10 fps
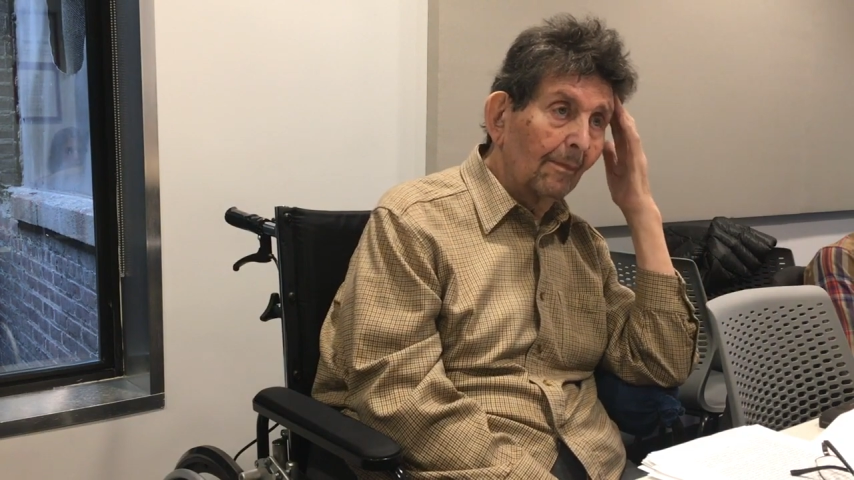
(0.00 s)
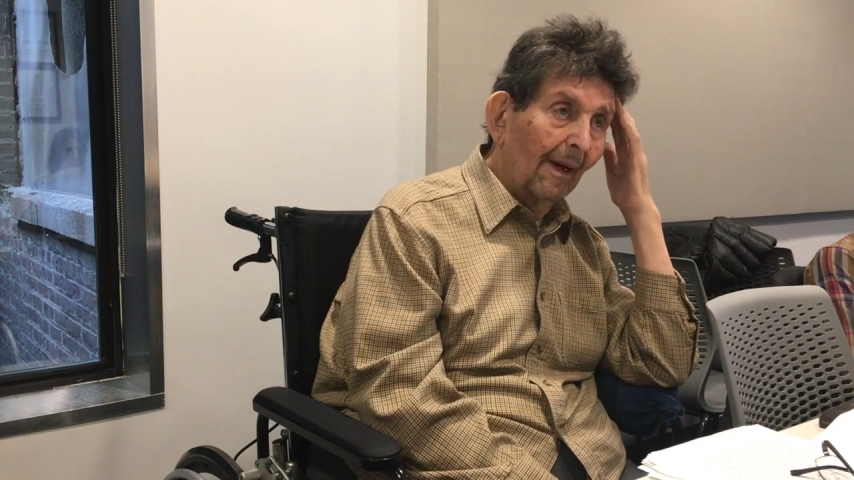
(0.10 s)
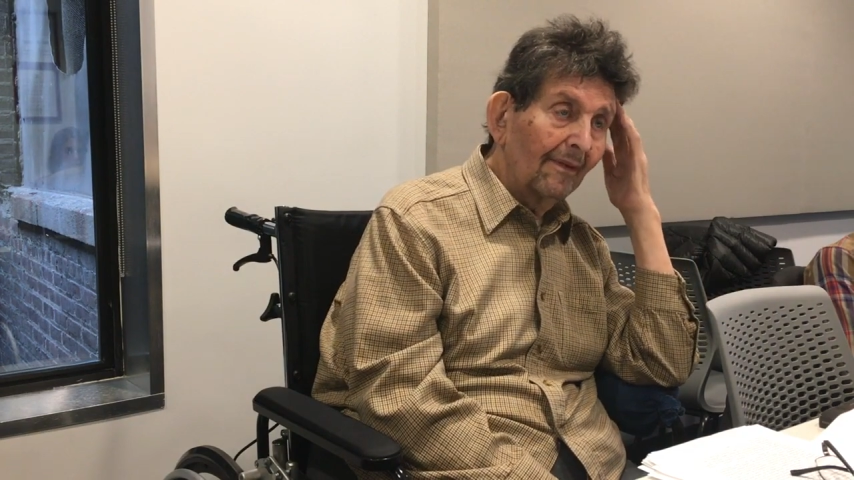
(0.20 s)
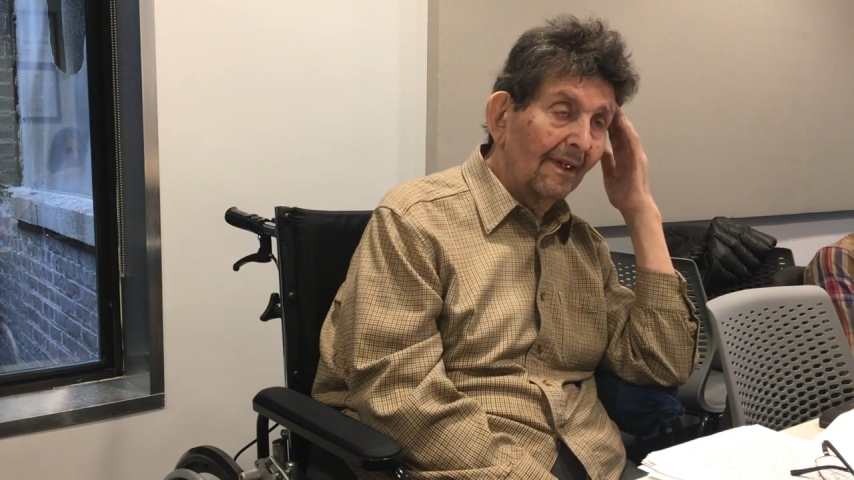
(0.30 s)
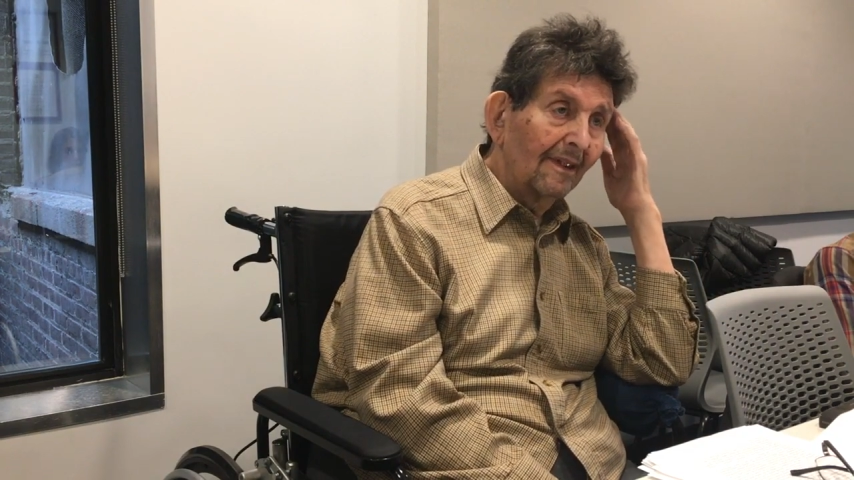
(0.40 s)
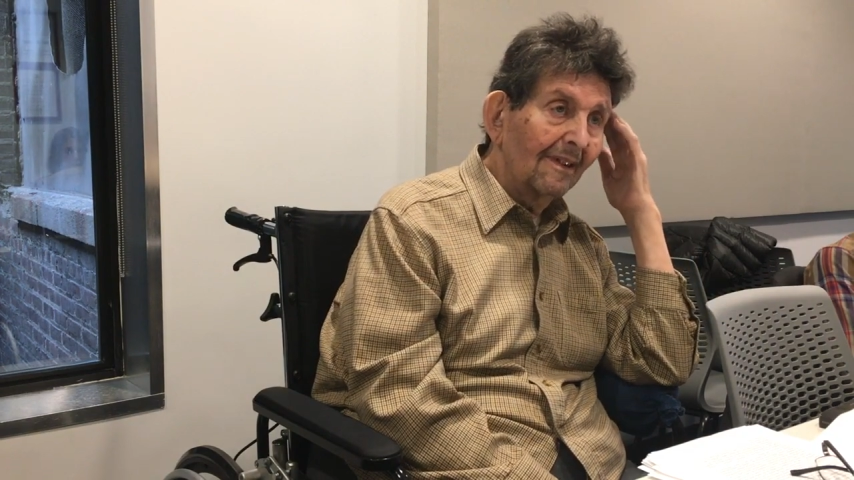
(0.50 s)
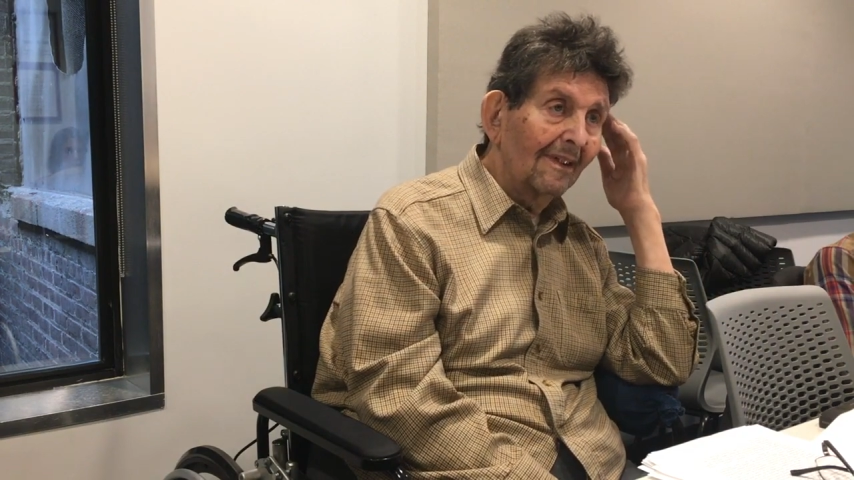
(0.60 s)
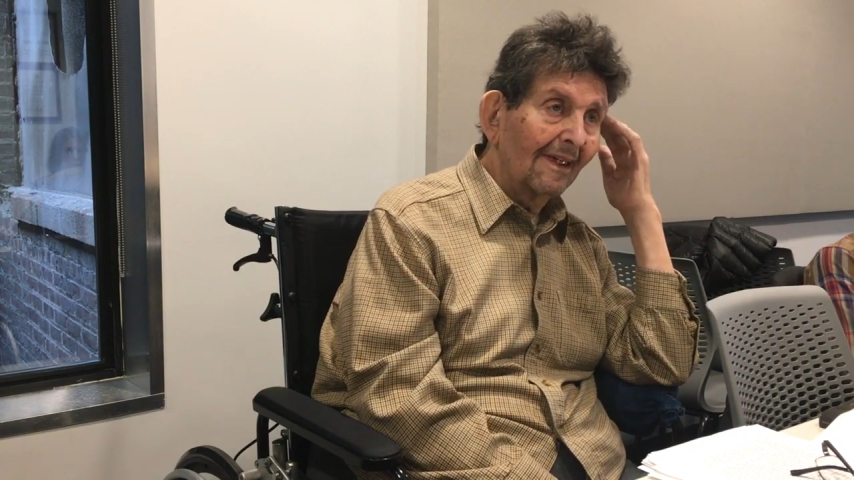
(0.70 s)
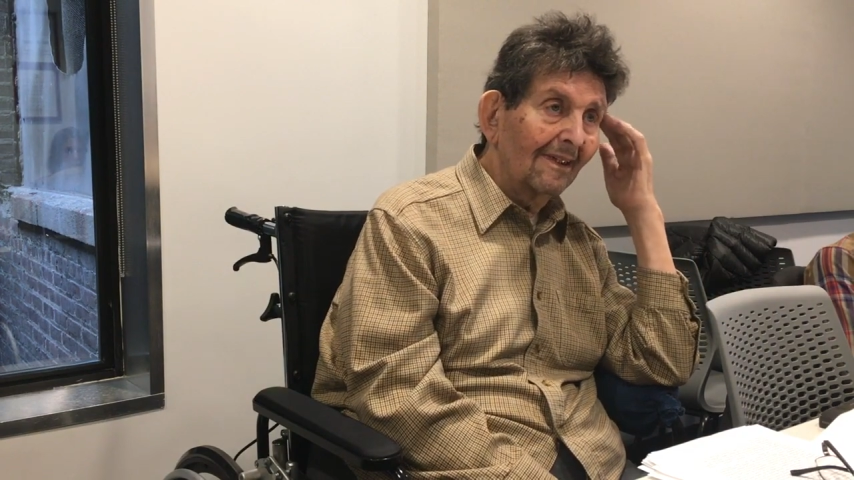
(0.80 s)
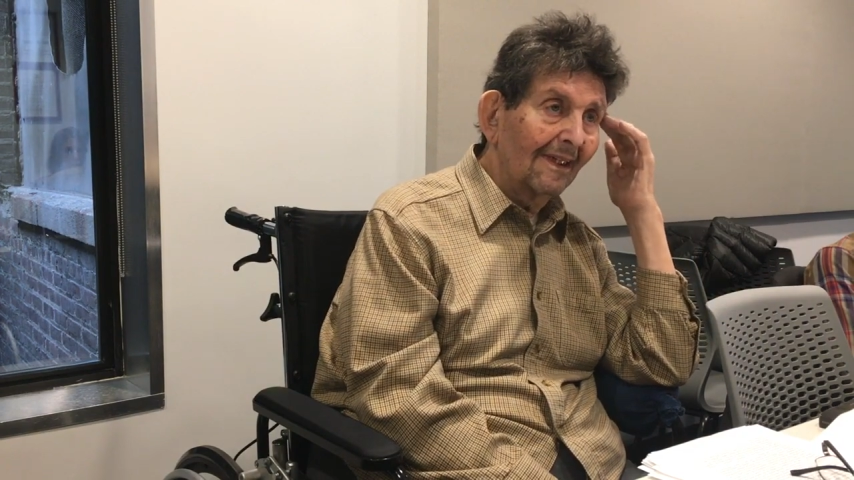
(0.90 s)
about the
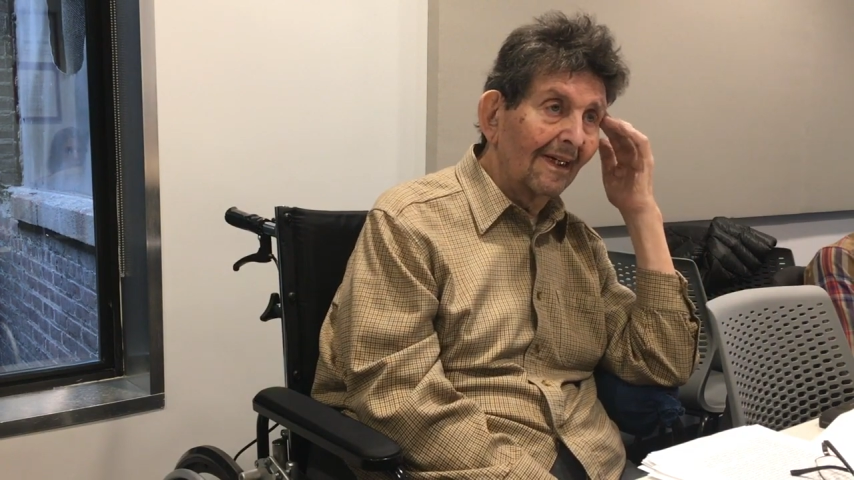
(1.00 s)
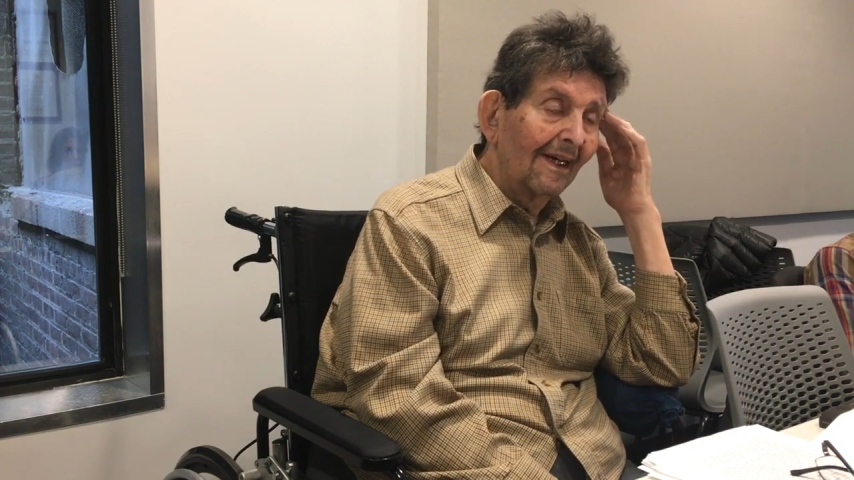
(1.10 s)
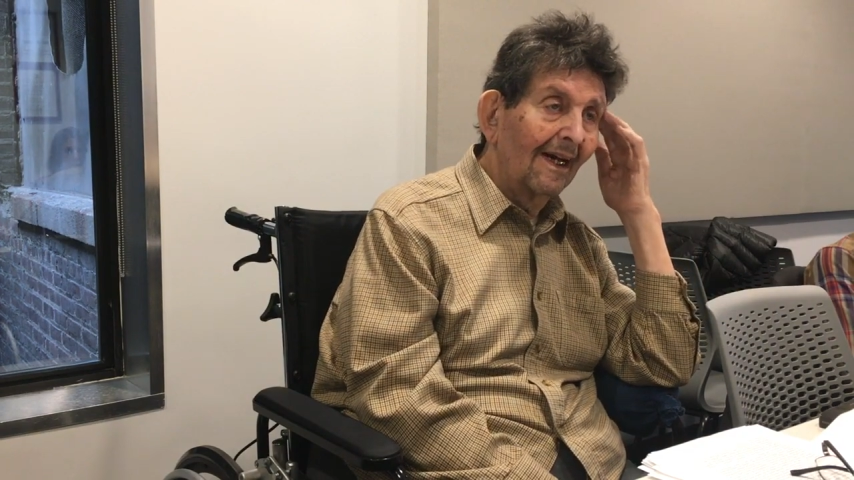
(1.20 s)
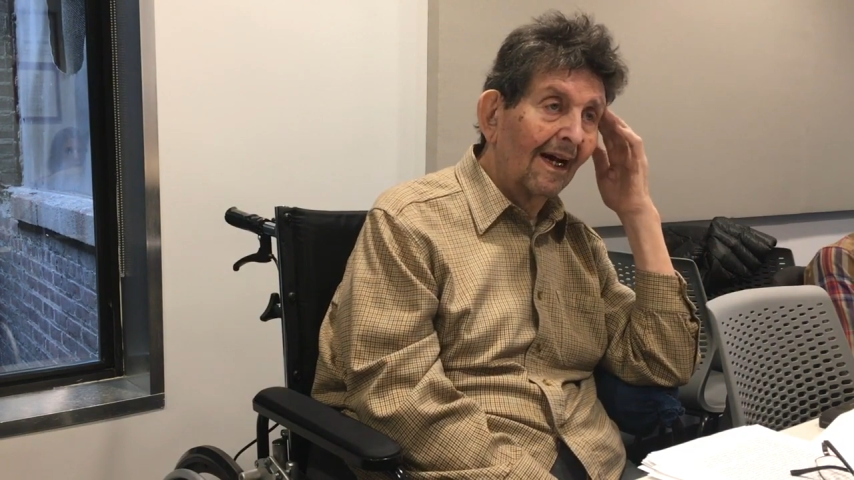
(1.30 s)
necessity